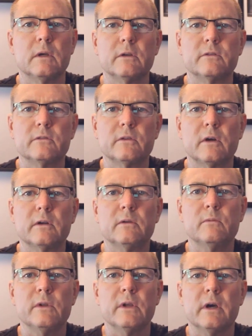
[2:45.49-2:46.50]

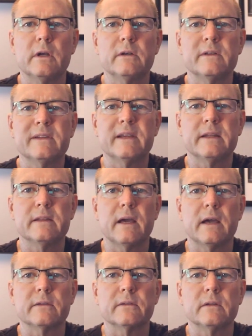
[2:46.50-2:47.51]
started with one hundred ten
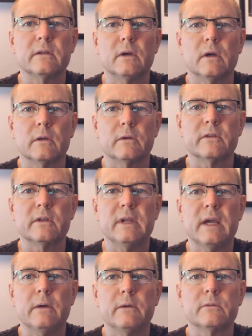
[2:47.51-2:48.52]
thousand dollars and
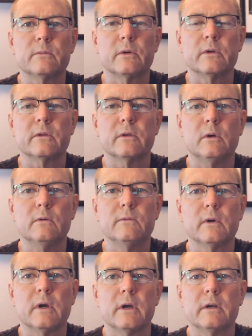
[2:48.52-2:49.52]
now is worth
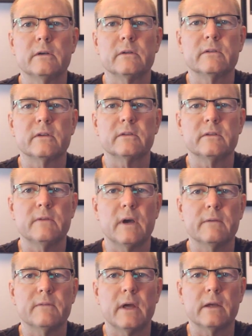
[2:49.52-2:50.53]
over one hundred
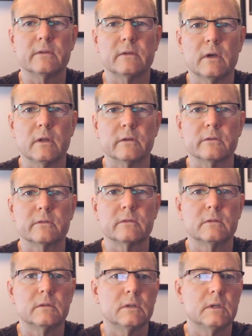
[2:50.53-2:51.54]
sixty-five thousand dollars.